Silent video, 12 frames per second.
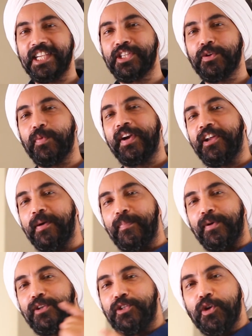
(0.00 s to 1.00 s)
So we're going to
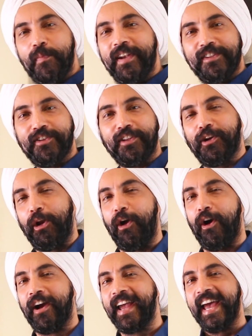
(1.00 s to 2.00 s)
put 2 minutes on the
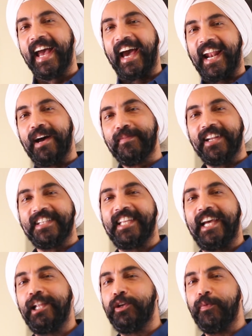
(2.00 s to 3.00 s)
clock, and I'm going to
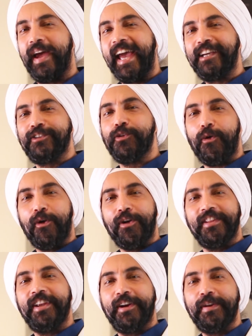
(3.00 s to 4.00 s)
tell you
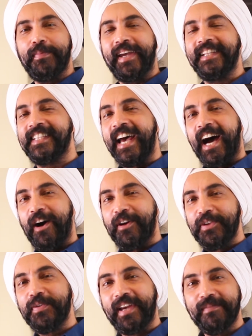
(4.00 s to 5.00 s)
extraordinary ways how
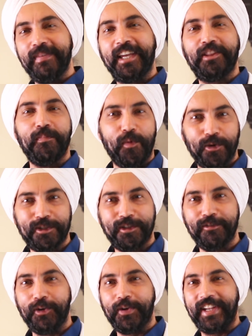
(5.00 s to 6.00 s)
you can make the most of your